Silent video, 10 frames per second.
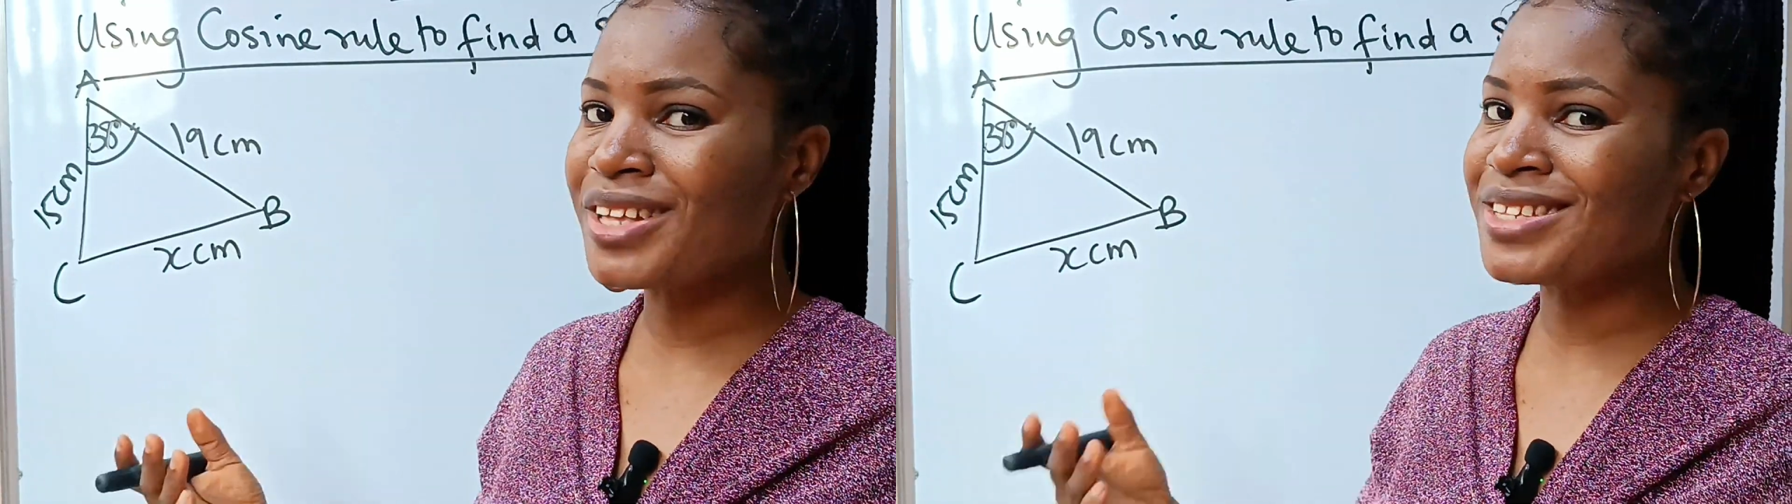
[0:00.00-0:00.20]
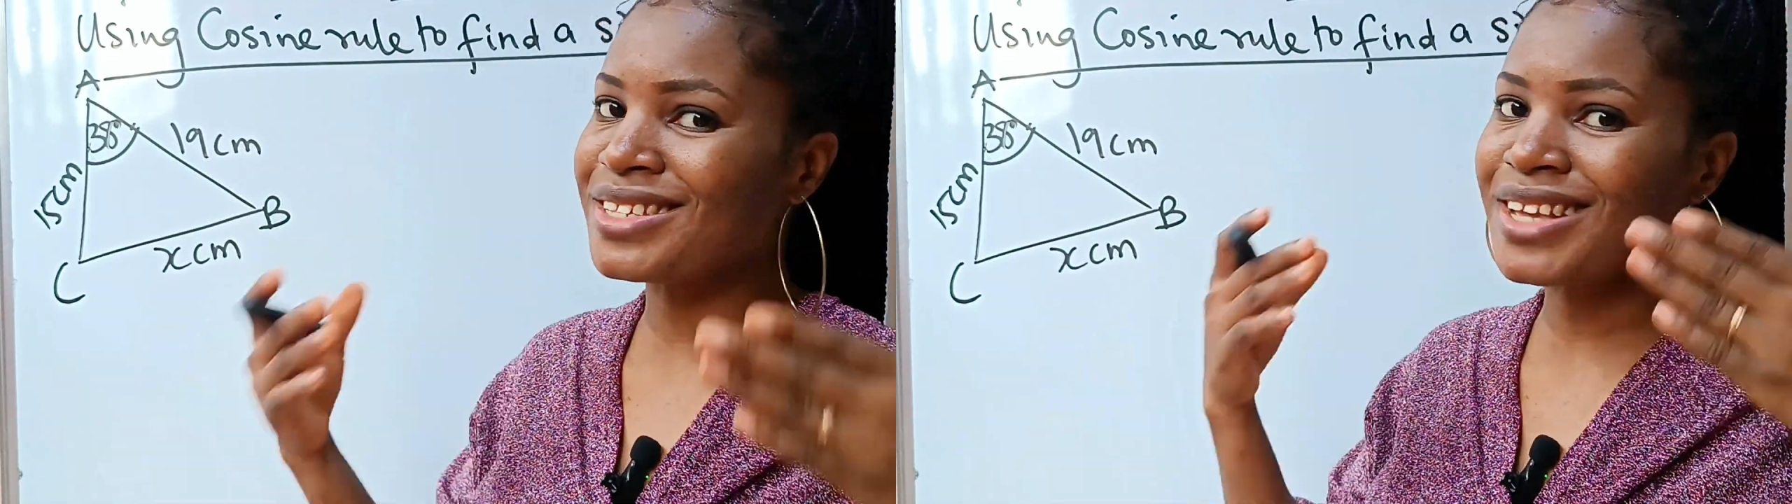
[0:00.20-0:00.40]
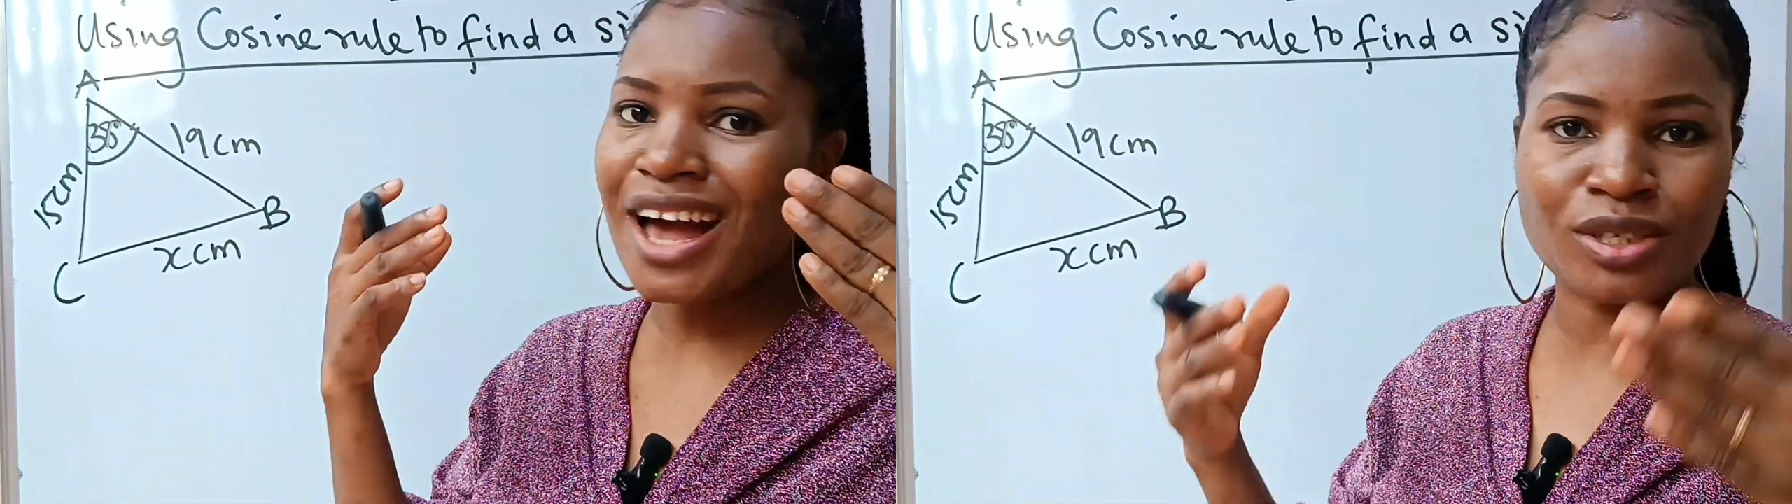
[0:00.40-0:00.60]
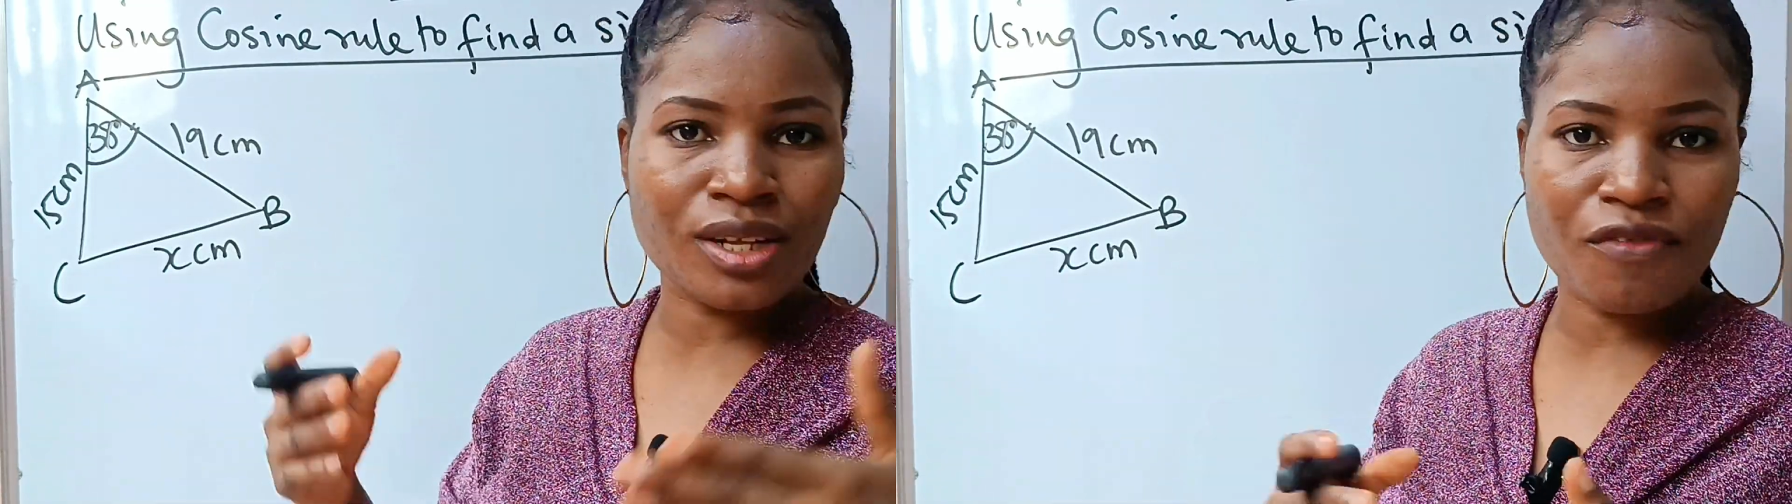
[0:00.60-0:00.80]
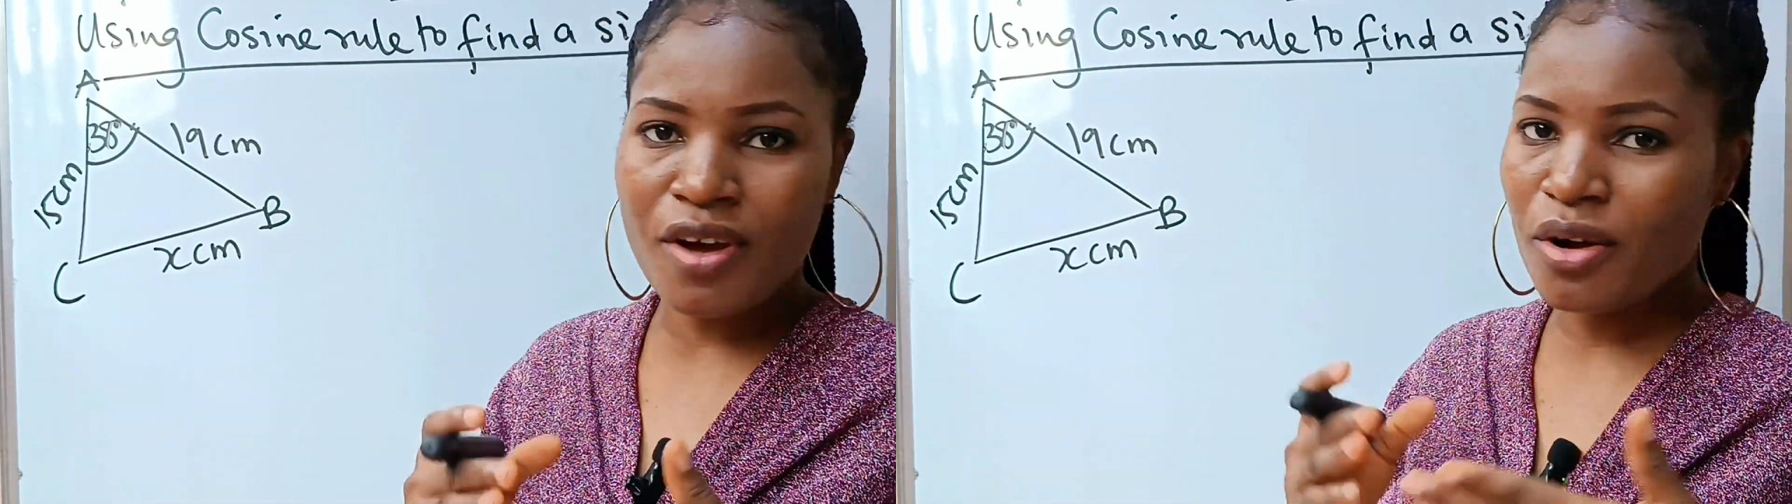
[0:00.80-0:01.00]
It is
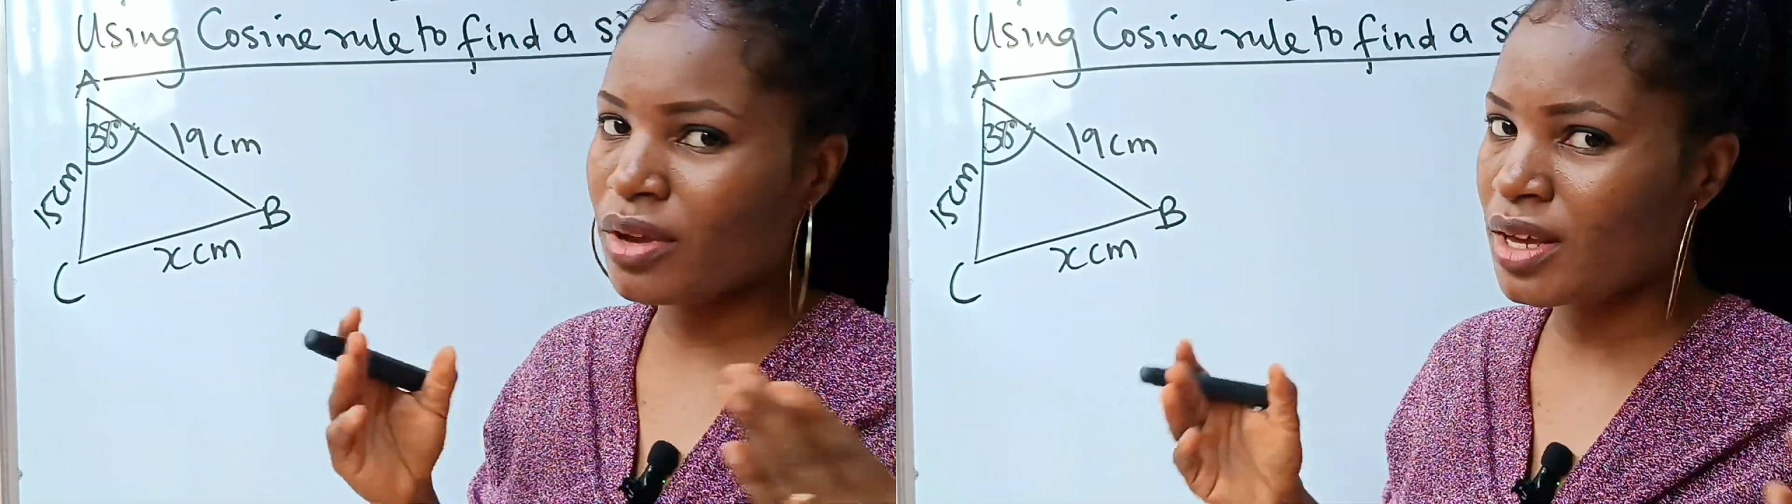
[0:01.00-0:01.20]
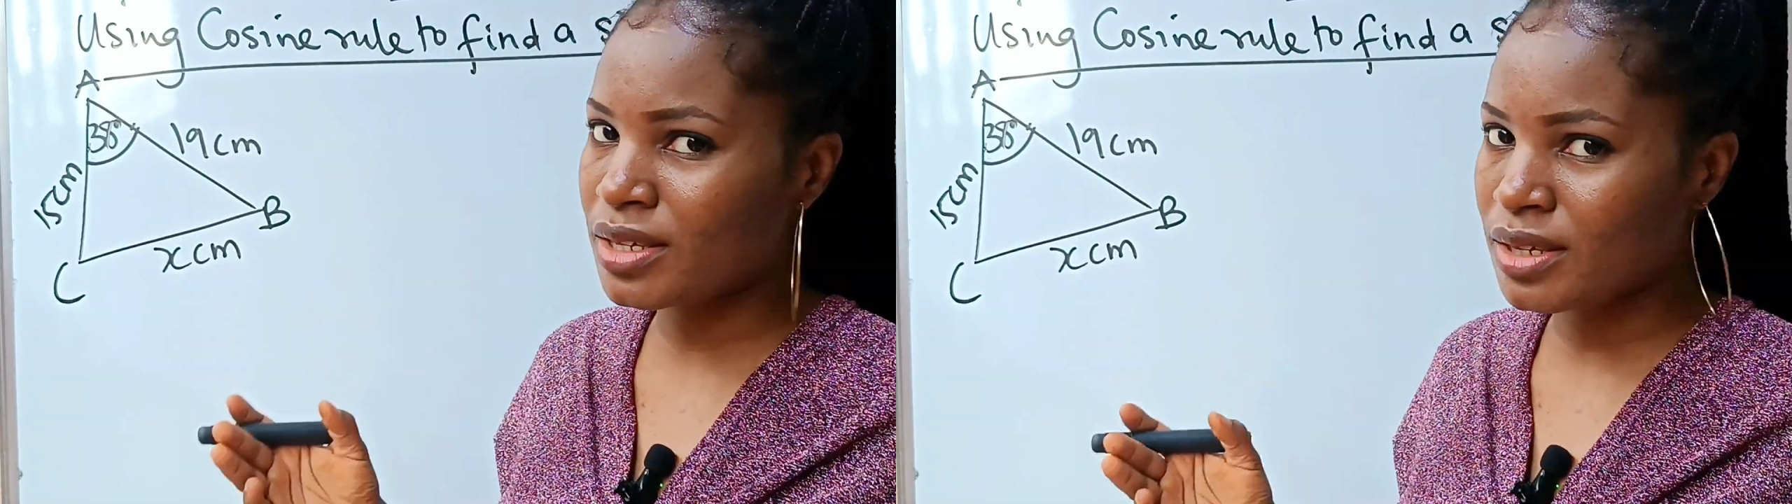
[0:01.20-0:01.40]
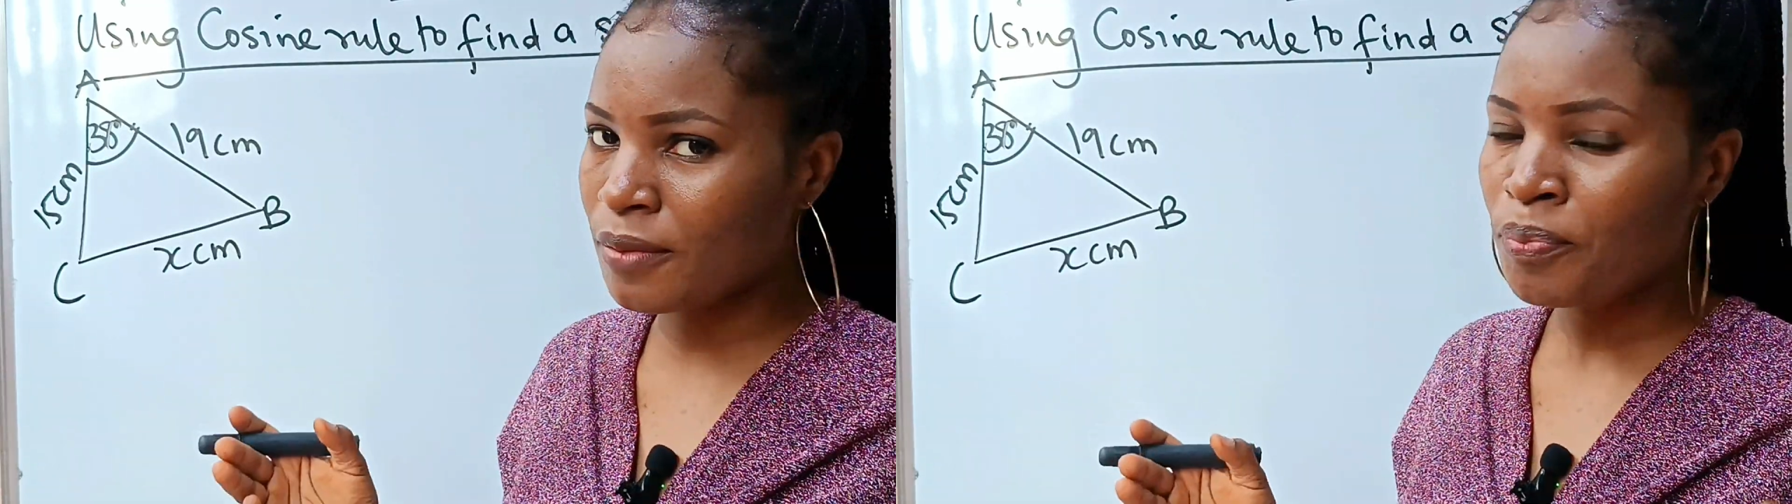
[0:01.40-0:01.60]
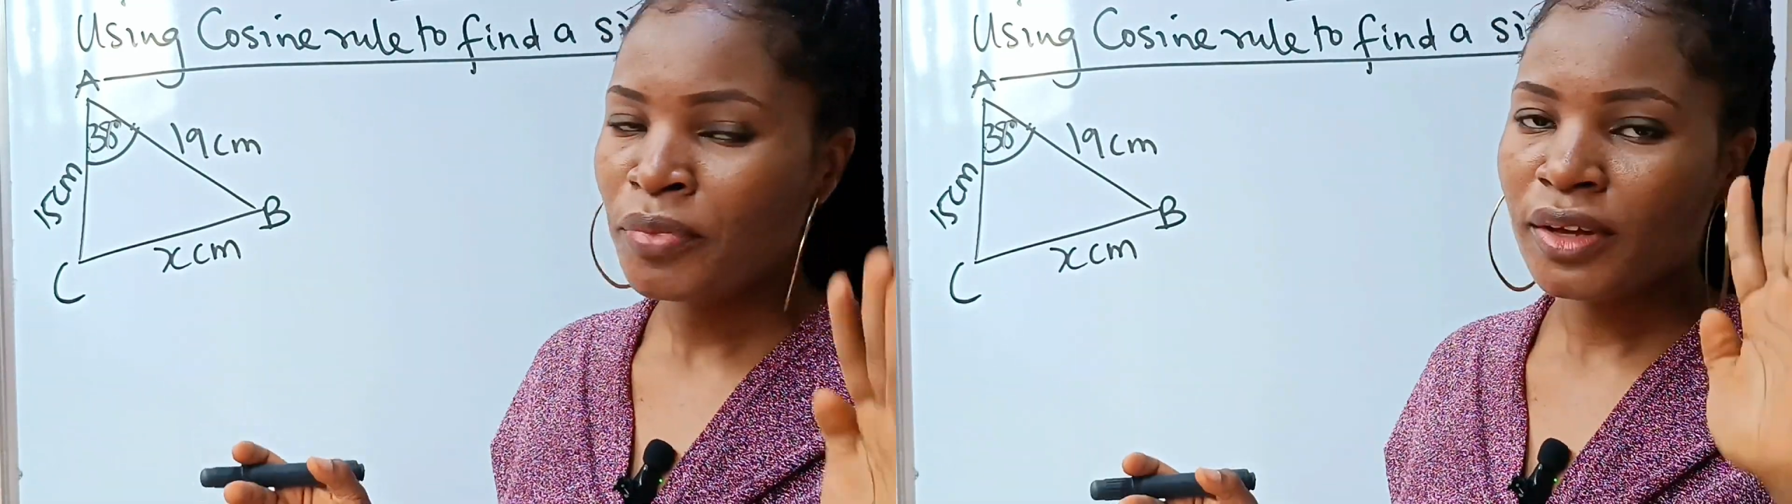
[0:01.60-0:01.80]
actually very easy.